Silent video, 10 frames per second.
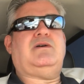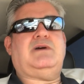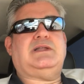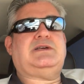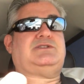
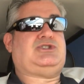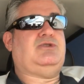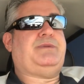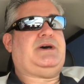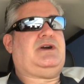a little
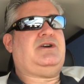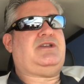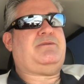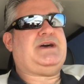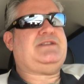too butthurt,
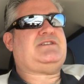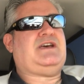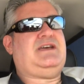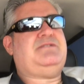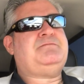you might
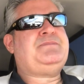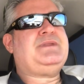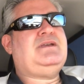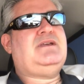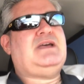say.
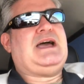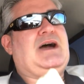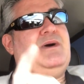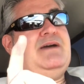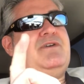
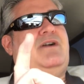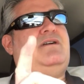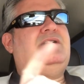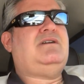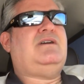However,
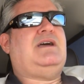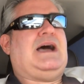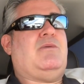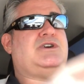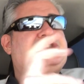
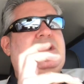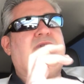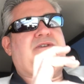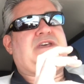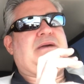I wish they
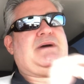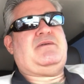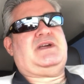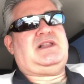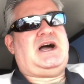would have came out
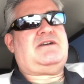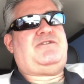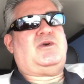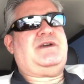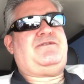with a Glock
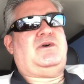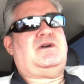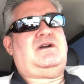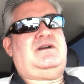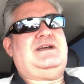
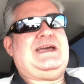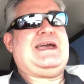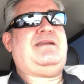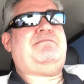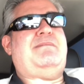44
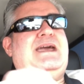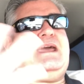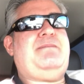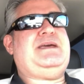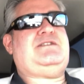and
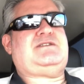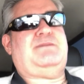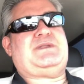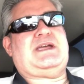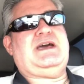maybe
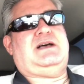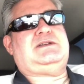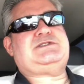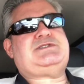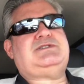something
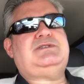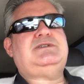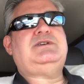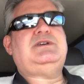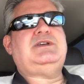else.
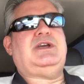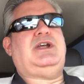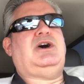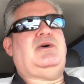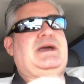You
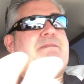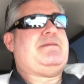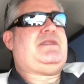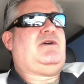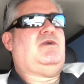know, and maybe
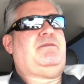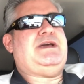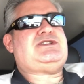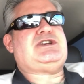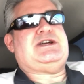there will be
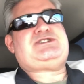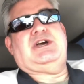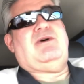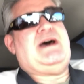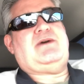at SHOT
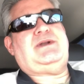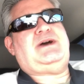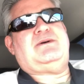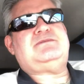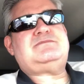Show. I don't
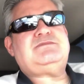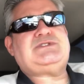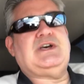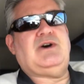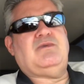know.
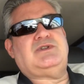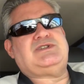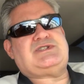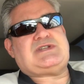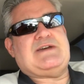So we'll
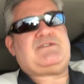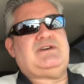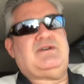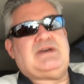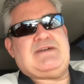just have
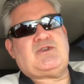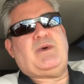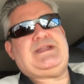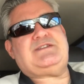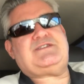to
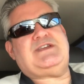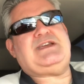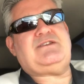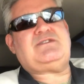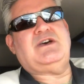wait and see.
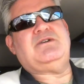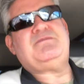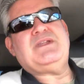So